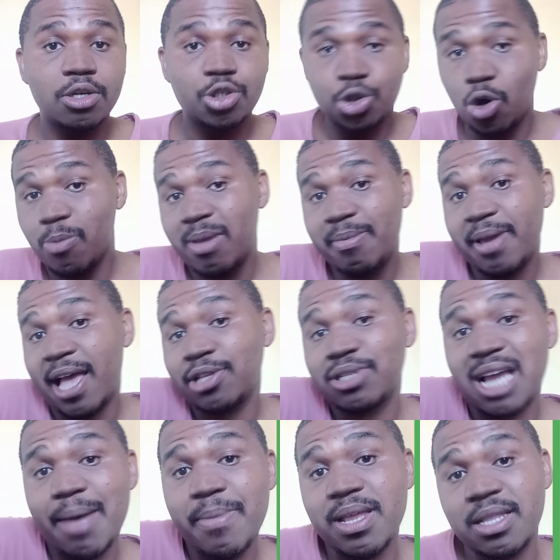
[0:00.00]
Shaw maybe has
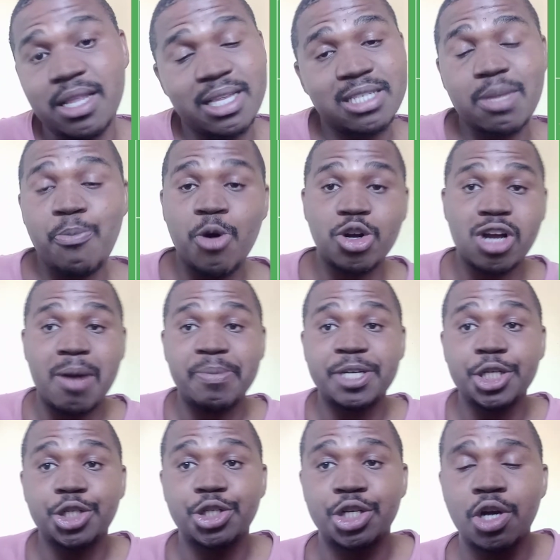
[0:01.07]
to come in. That's the point of
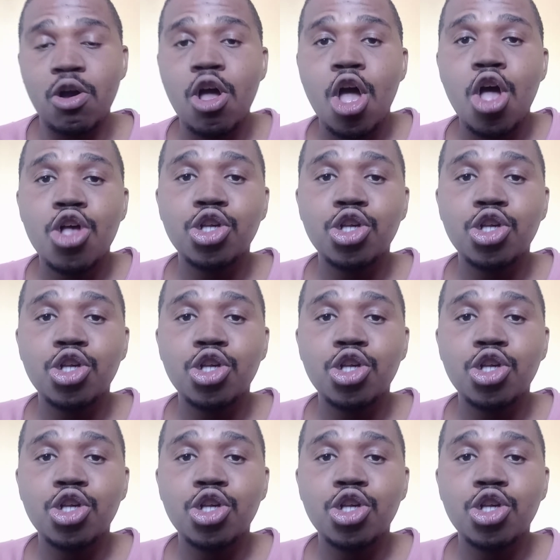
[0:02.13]
competition, you know.